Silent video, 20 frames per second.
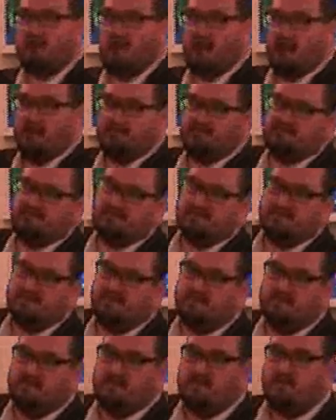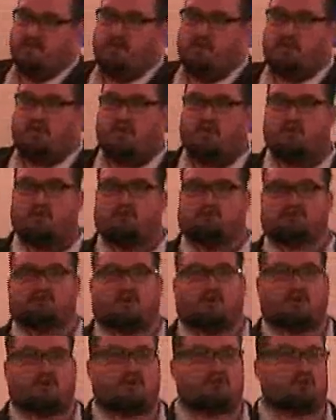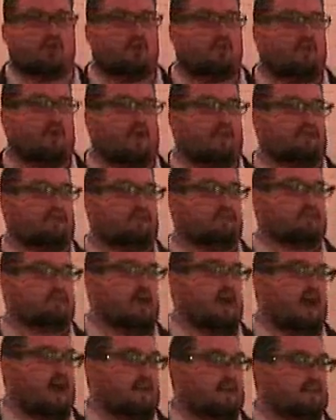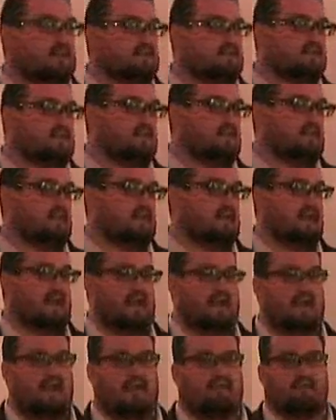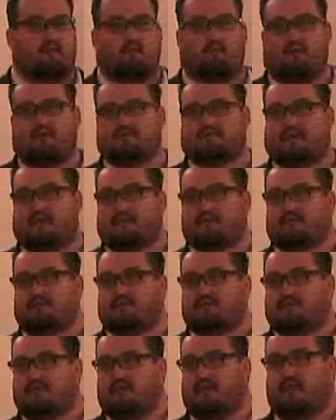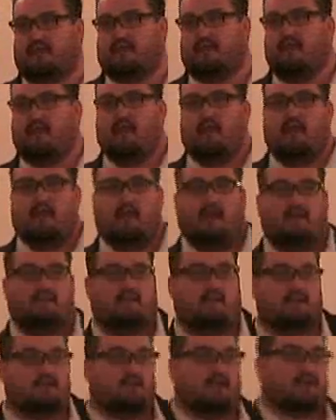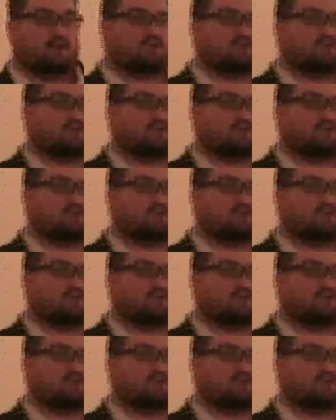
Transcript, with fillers: tribes, who turned away from God instantly and never once had a good king. And then you